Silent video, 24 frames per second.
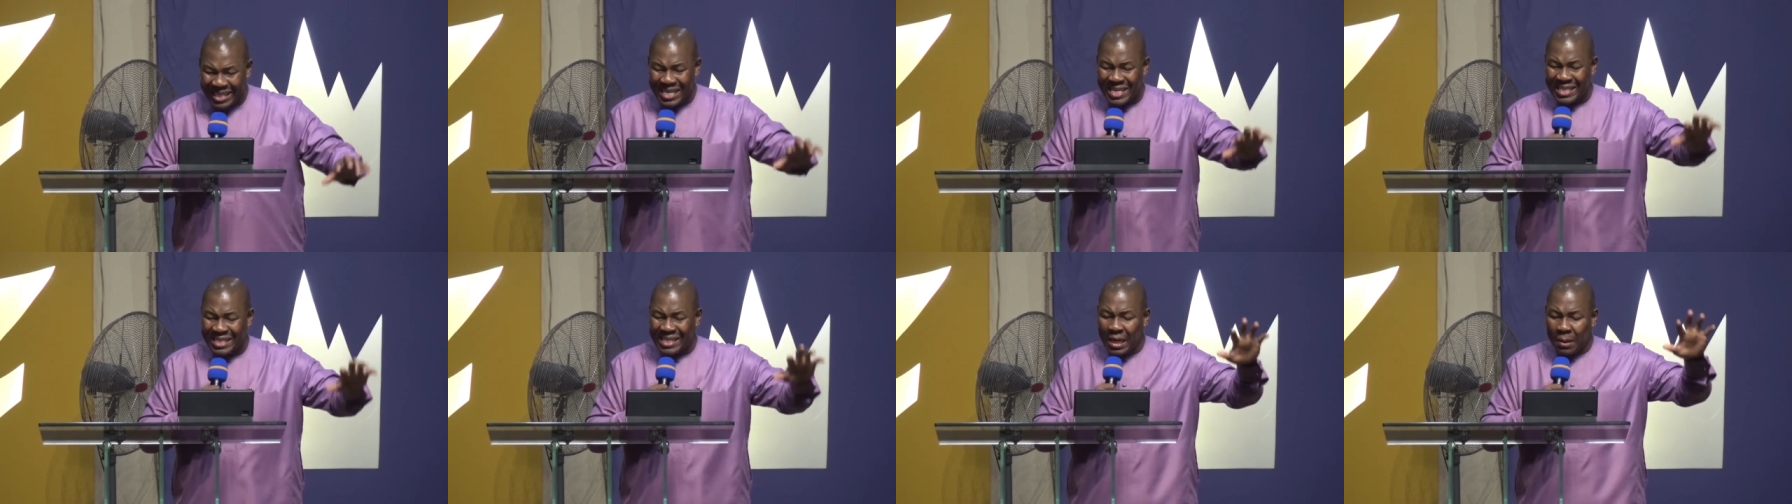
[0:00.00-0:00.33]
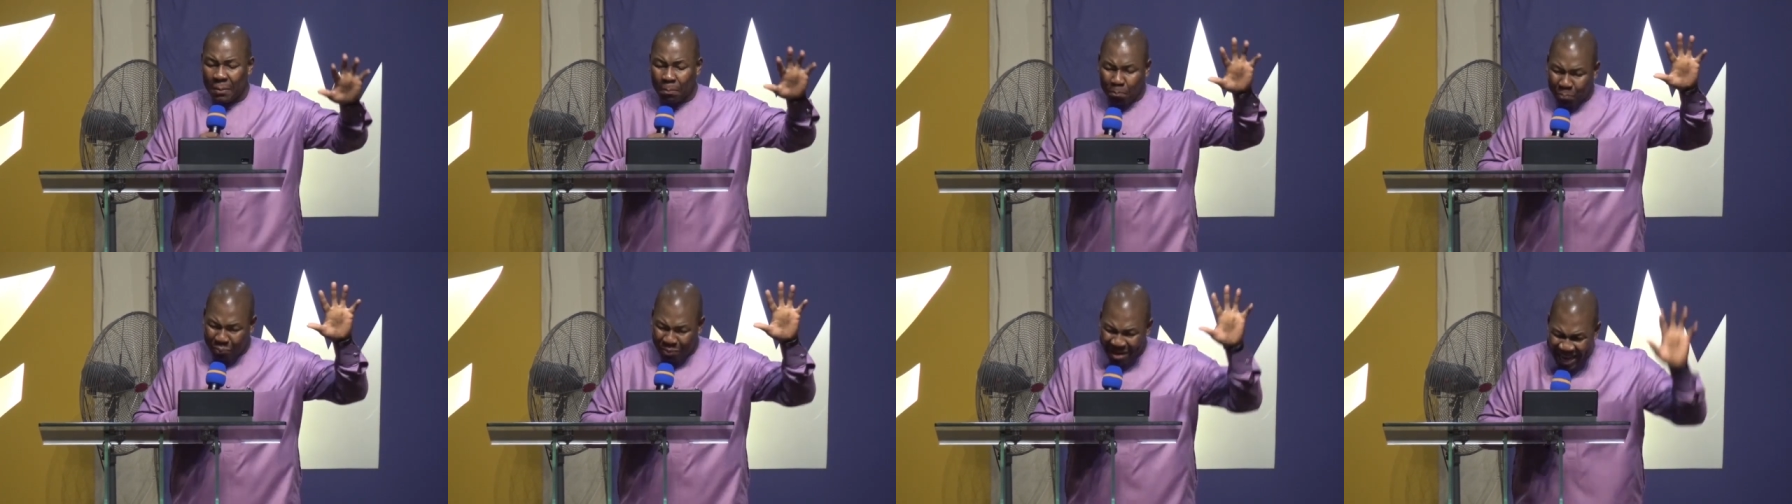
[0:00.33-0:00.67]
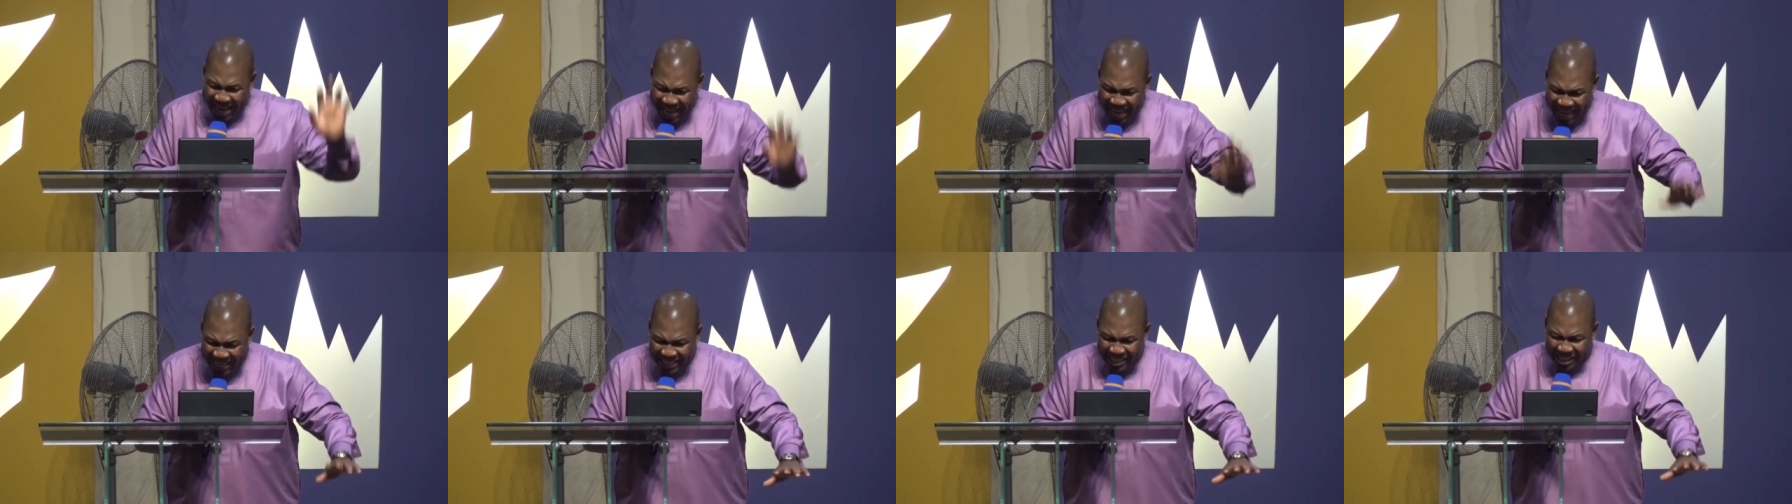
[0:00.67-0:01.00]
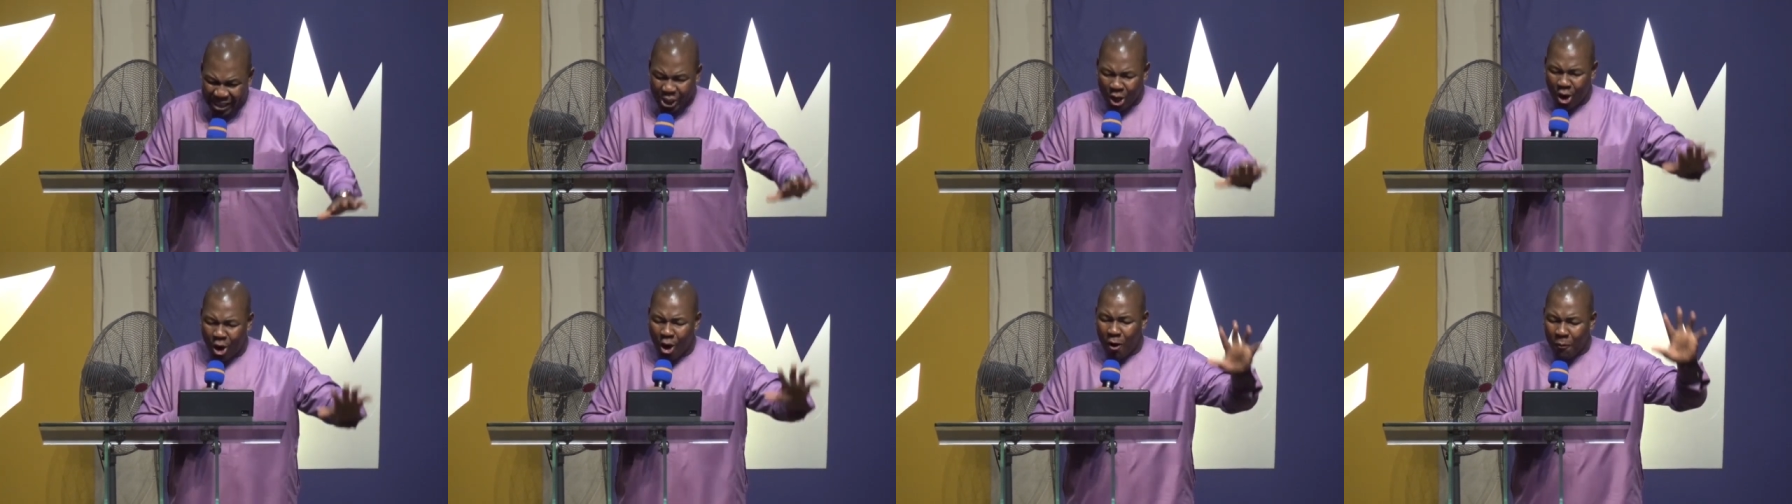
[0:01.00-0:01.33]
in the
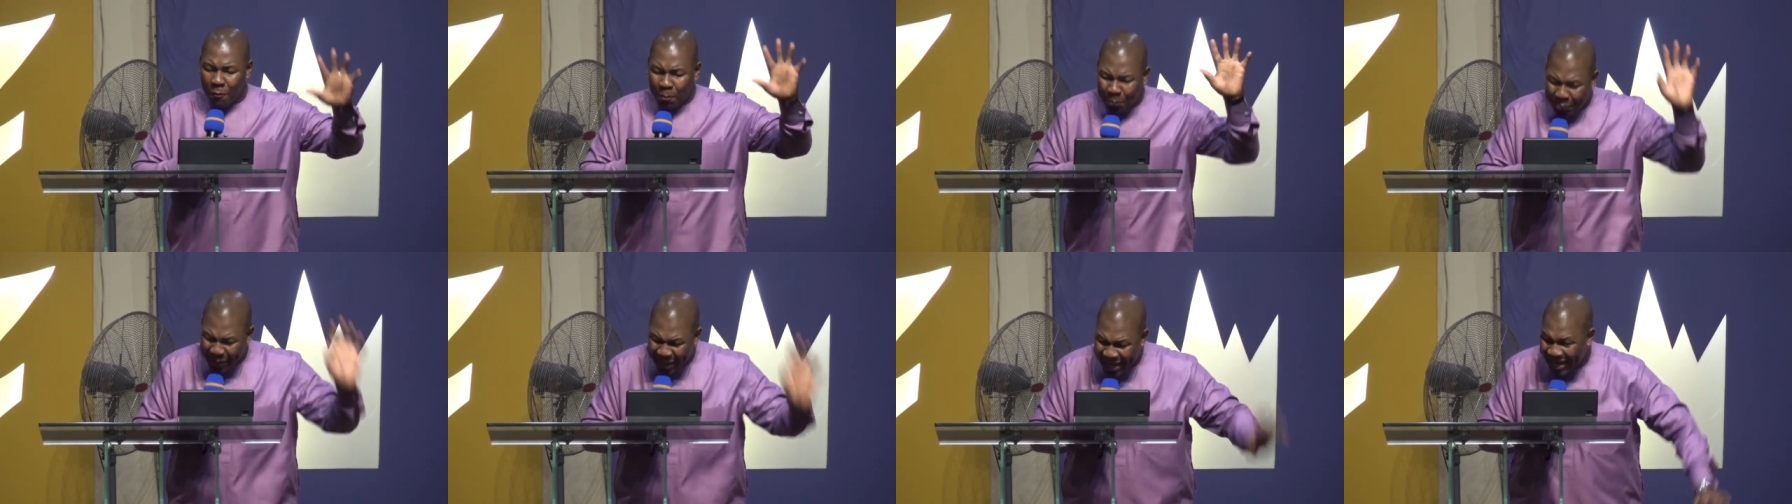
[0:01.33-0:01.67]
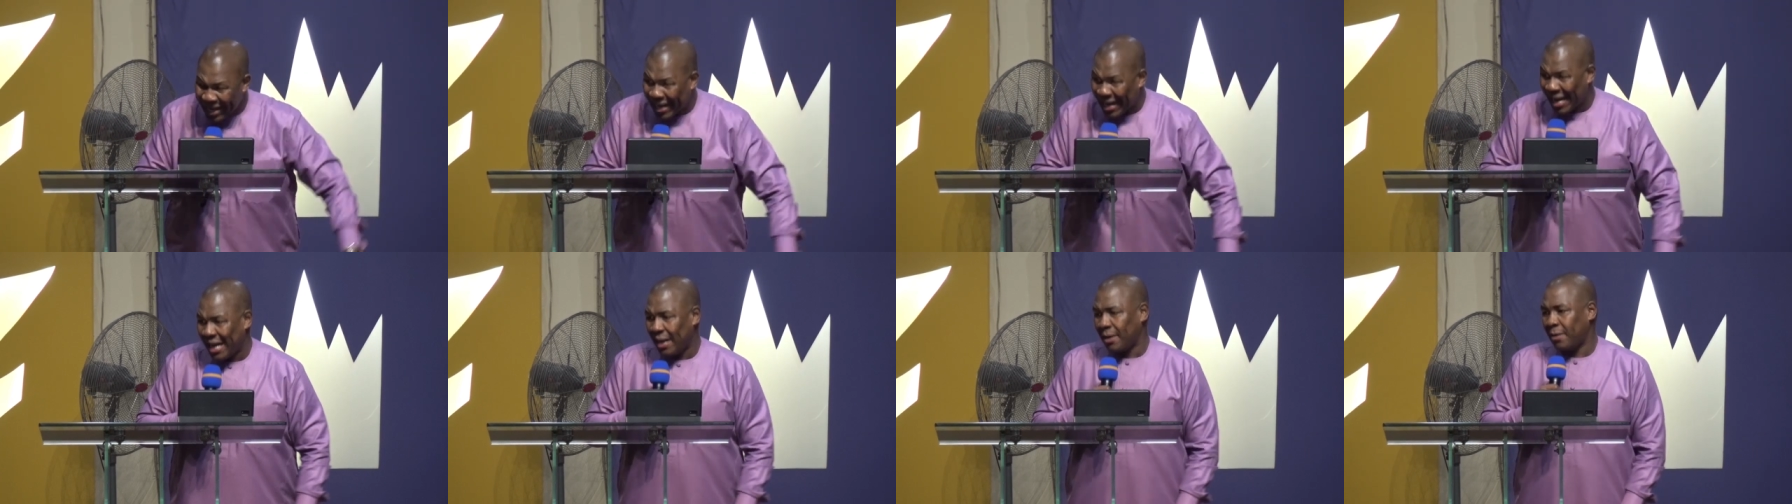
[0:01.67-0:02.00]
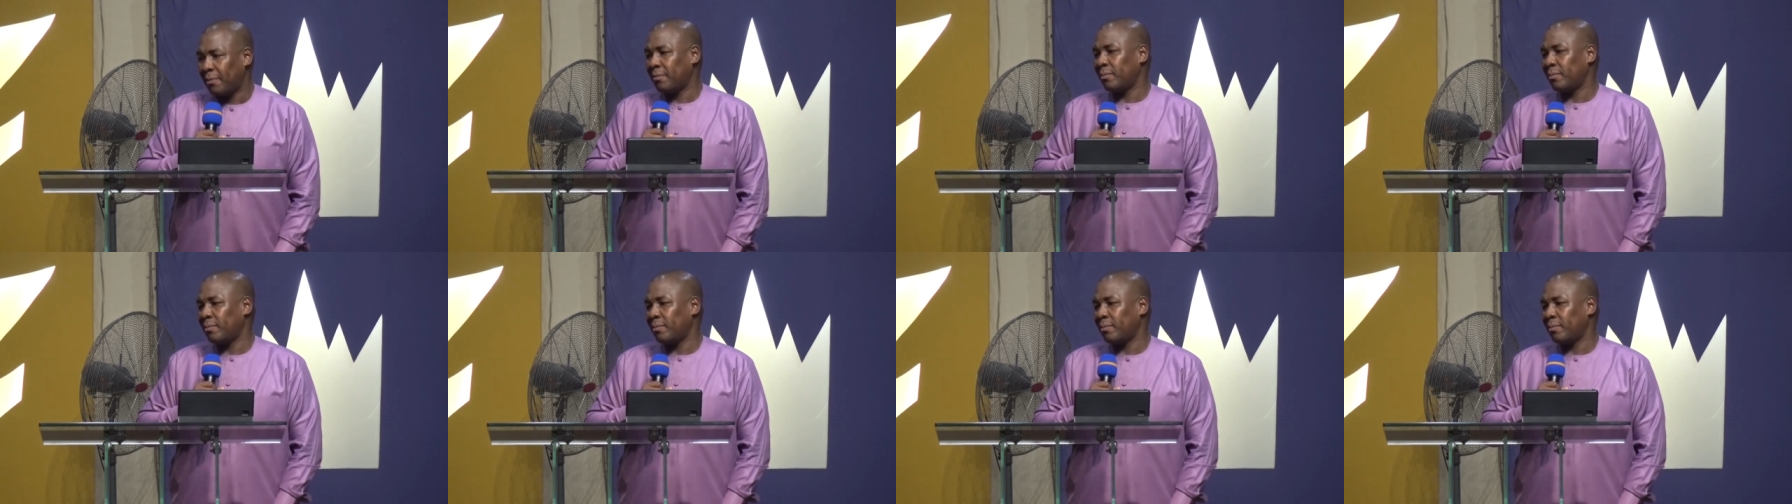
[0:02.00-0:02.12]
place of prayer.